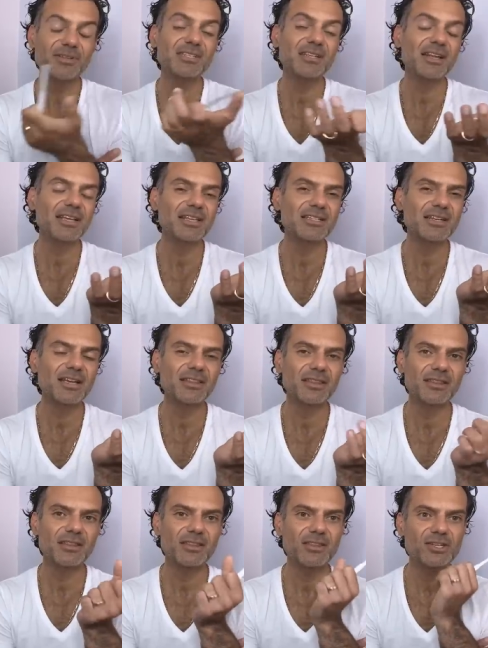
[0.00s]
It's like it's like
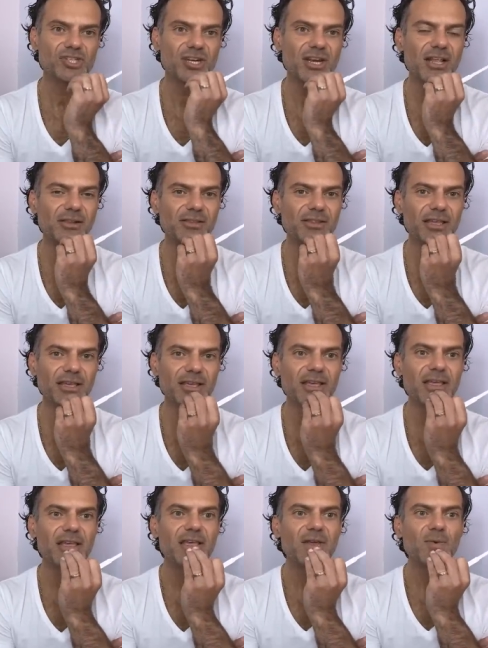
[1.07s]
the, the, the Chanel thing,
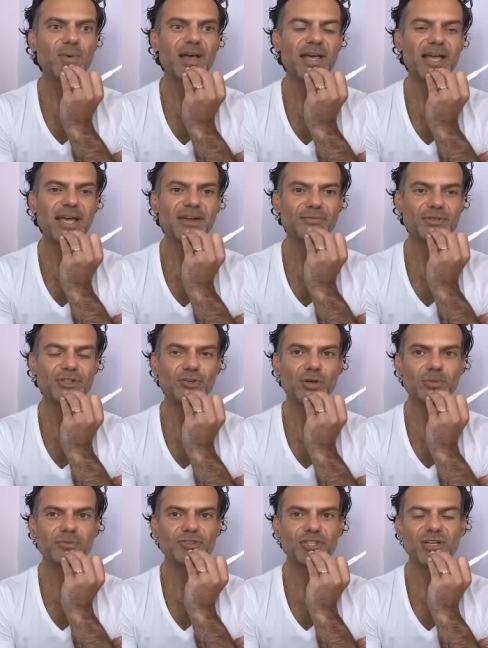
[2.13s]
where every
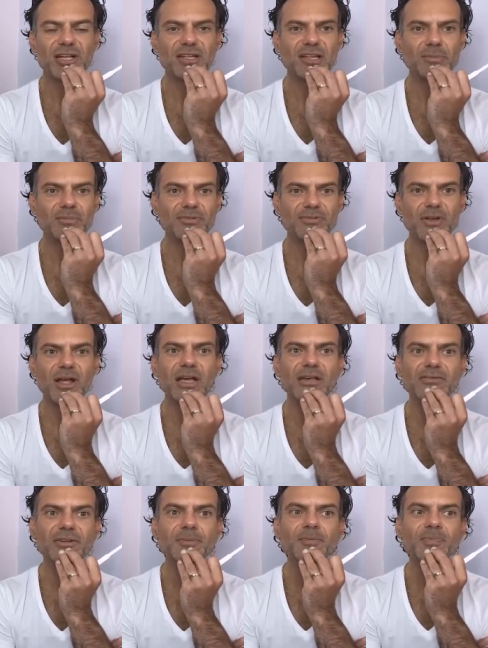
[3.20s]
drop of Chanel Number no. Five